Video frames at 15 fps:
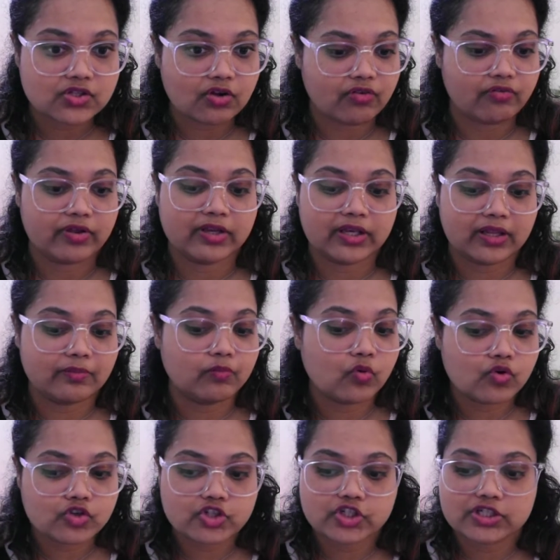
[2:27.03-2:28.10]
of any
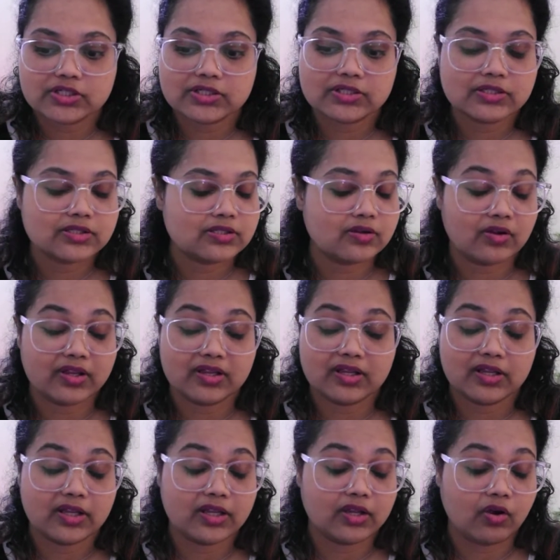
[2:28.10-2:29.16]
emotion
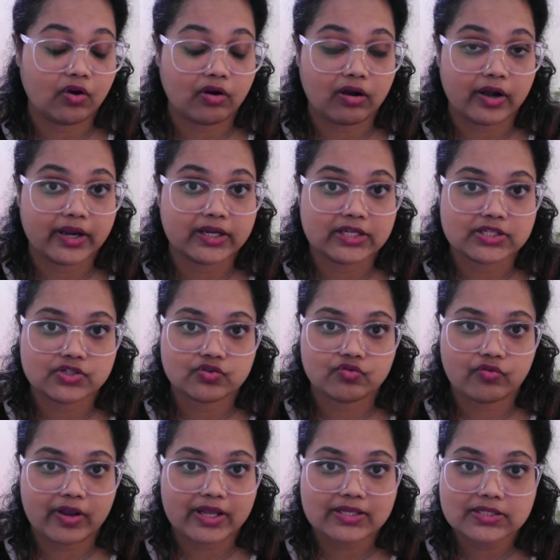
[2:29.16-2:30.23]
or any
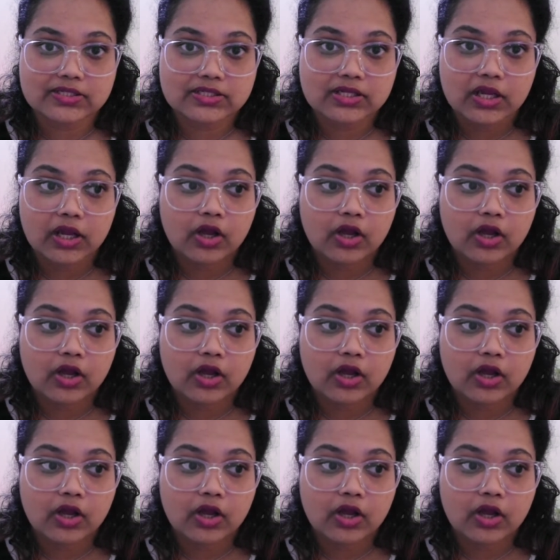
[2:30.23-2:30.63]
stress